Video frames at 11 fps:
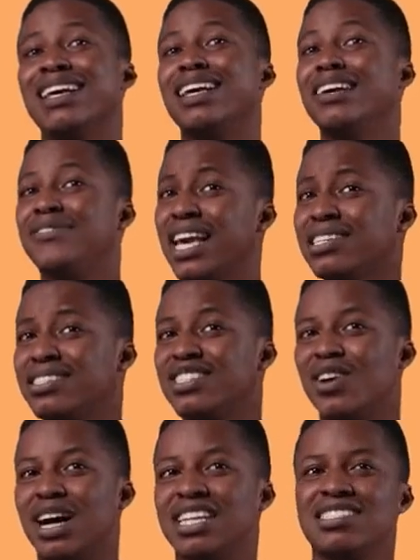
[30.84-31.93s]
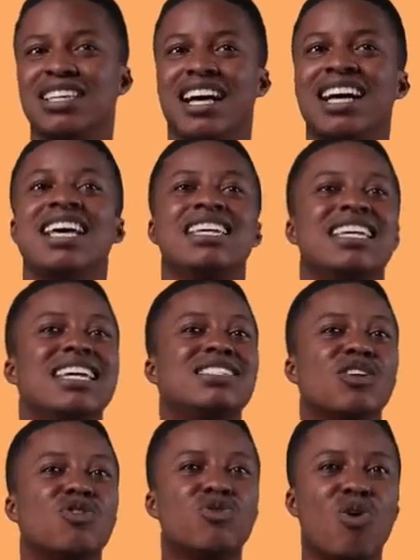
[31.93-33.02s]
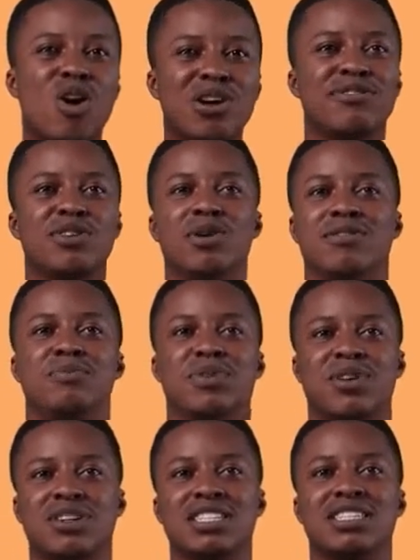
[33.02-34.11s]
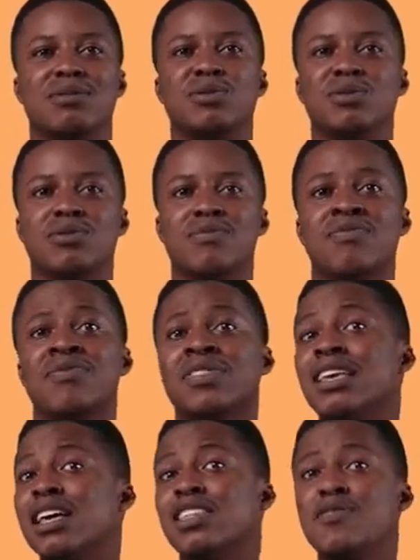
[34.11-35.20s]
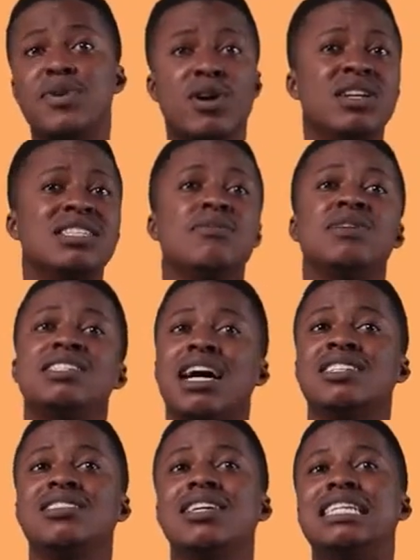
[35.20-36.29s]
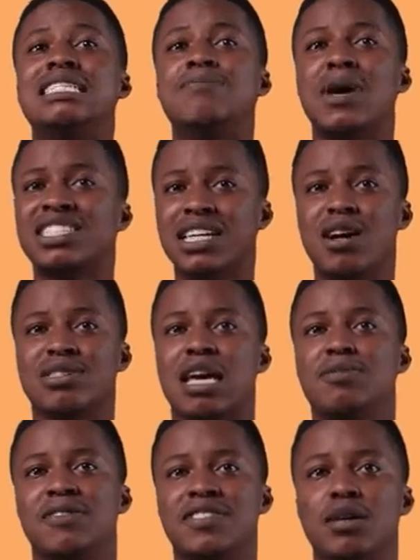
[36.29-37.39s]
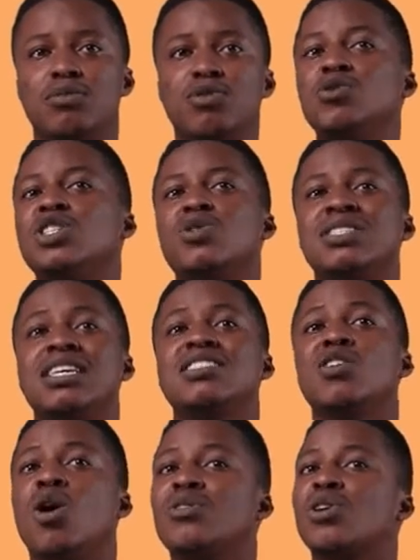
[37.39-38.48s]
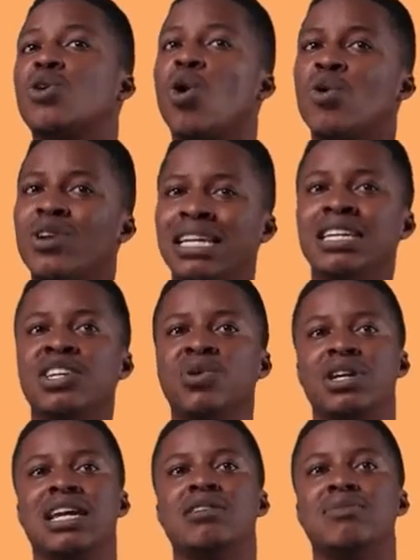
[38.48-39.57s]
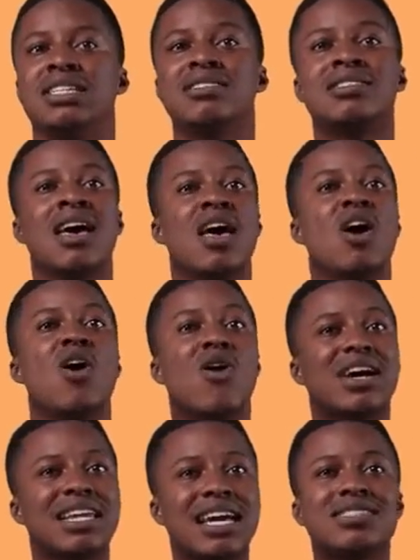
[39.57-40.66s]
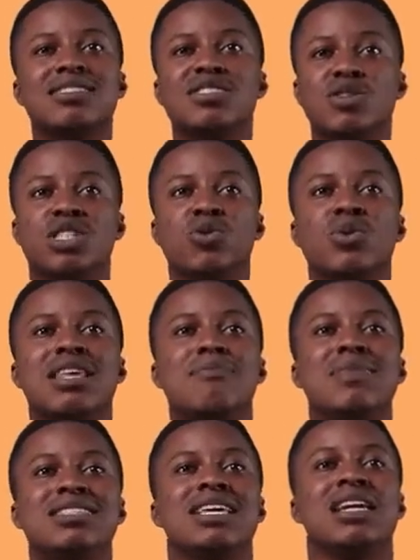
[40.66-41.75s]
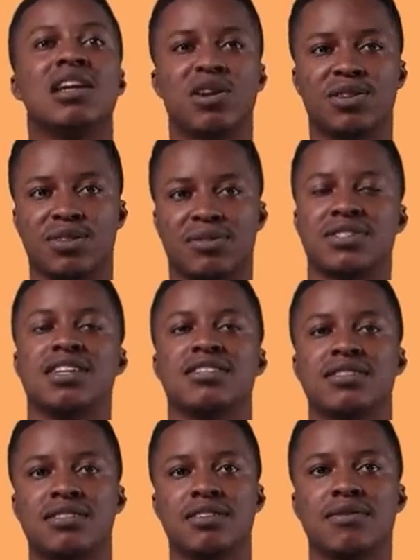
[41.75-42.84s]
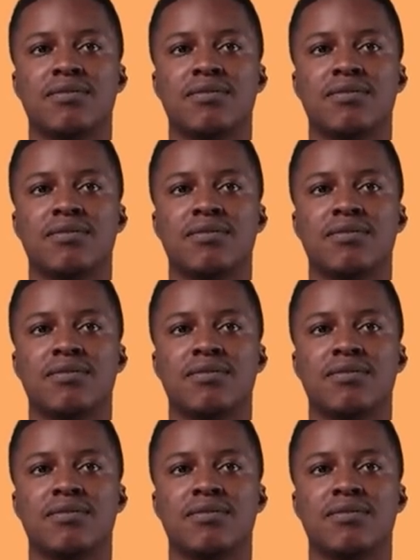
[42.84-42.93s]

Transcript: If yes is your answer, then that's a wrong view of the periodic table. The periodic table is actually a special type of table which contains all the currently known elements organized in such a way that makes a lot of sense.